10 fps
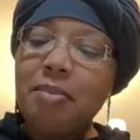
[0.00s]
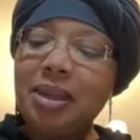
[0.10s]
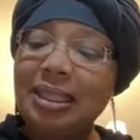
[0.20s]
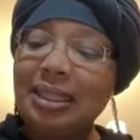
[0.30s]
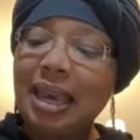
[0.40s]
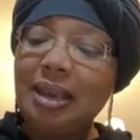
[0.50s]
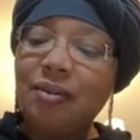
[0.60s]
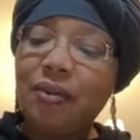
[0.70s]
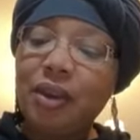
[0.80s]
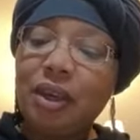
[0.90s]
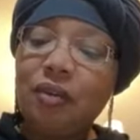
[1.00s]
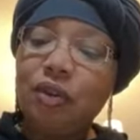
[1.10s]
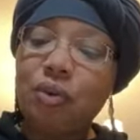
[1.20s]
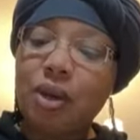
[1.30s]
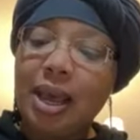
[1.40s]
But Satan
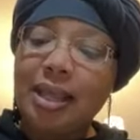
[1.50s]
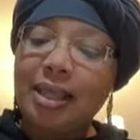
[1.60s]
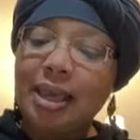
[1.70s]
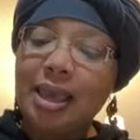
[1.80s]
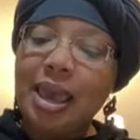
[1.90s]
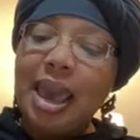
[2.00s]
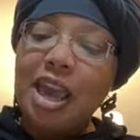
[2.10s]
forgives you nothing,